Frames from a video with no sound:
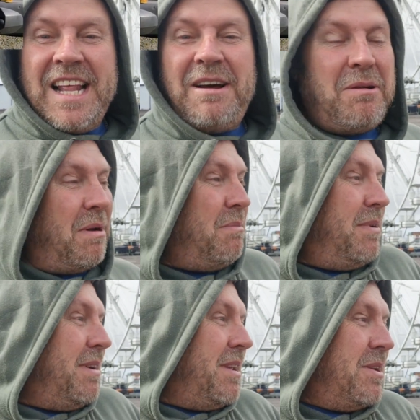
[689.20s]

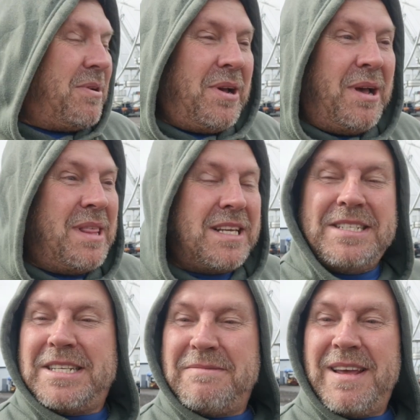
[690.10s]
That's
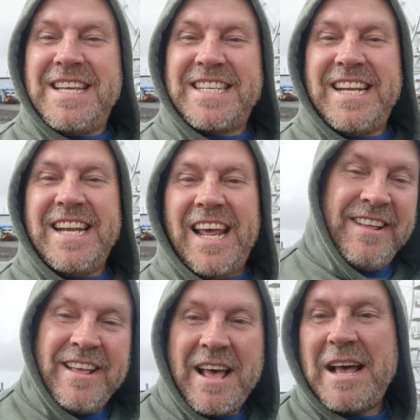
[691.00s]
just amazing, isn't it?
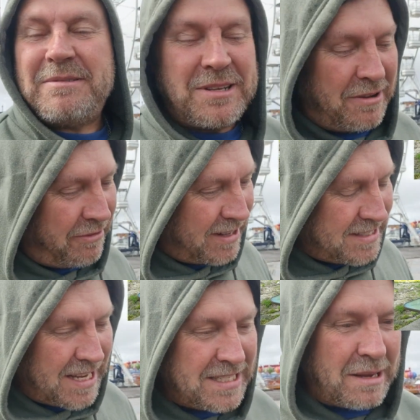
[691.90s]
Absolutely
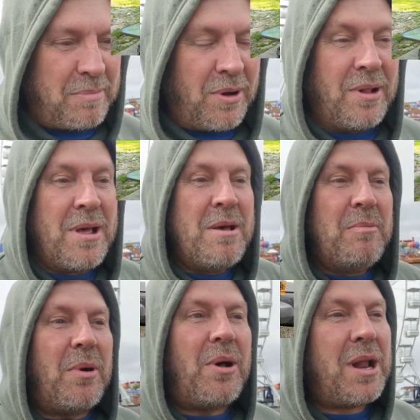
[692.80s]
fantastic, Paul.
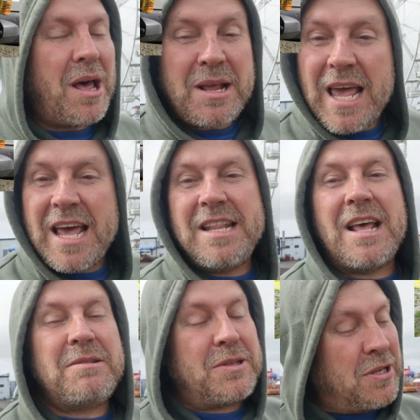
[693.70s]
Paul,
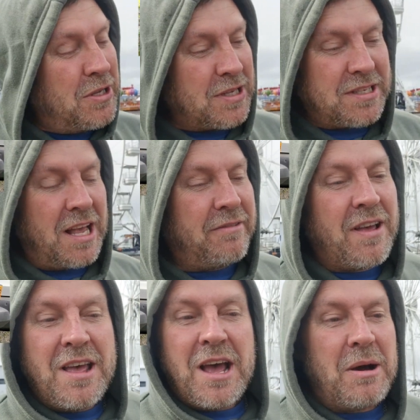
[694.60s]
again, to yourself,
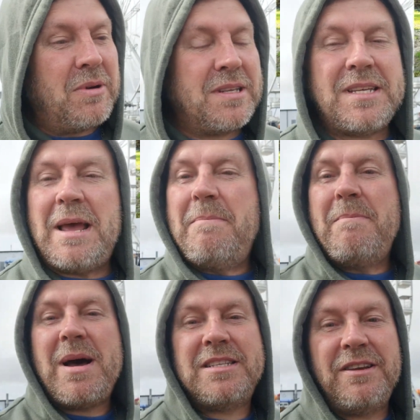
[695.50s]
I want to say a
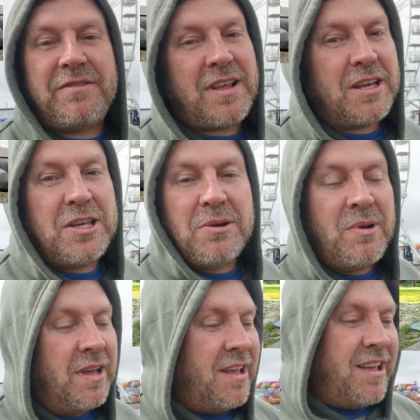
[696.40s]
massive thank you.
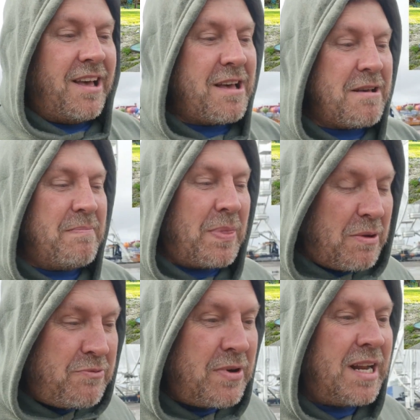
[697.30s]

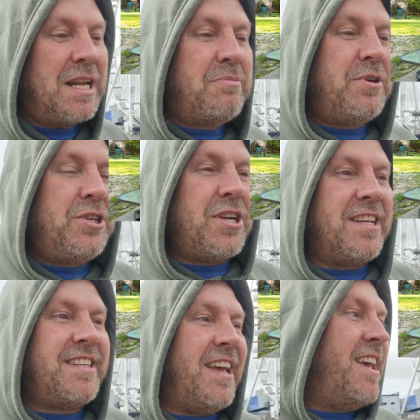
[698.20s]
Really
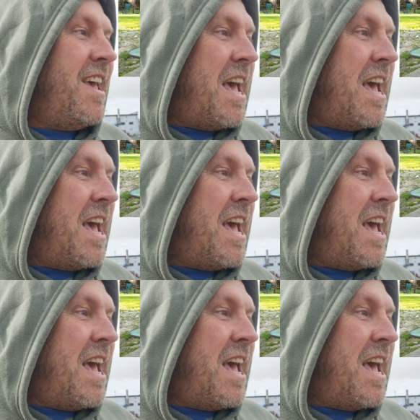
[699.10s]
appreciate it.